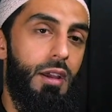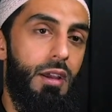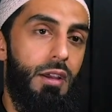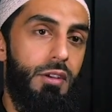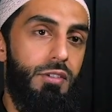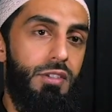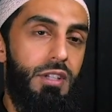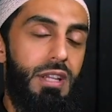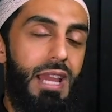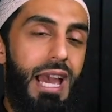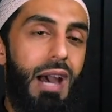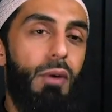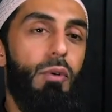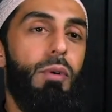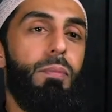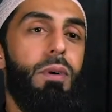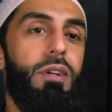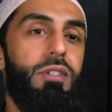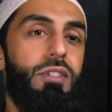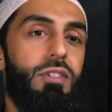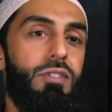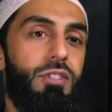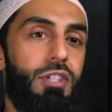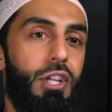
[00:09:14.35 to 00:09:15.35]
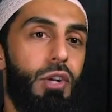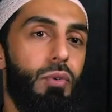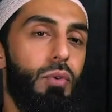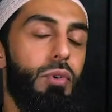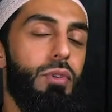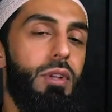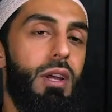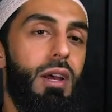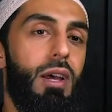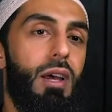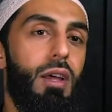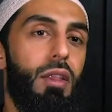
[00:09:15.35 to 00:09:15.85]
See, our presence here
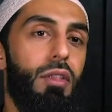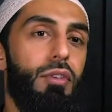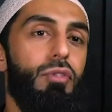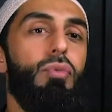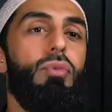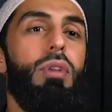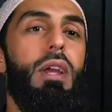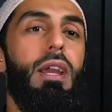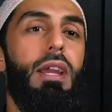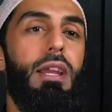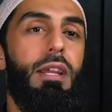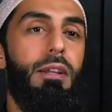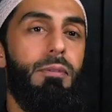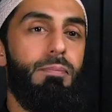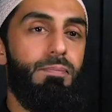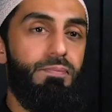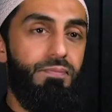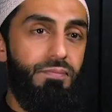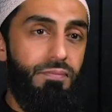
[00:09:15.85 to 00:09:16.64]
on earth today,